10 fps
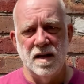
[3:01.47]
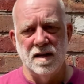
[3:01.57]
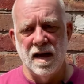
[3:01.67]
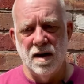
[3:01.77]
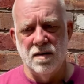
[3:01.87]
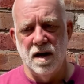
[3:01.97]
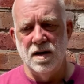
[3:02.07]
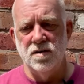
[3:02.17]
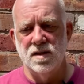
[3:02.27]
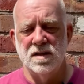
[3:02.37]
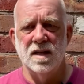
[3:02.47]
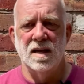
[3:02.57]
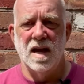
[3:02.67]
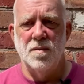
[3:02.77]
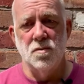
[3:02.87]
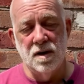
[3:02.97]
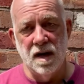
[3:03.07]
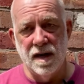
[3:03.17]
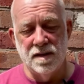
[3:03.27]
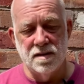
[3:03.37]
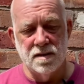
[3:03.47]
down, and you just need a camera and a lens.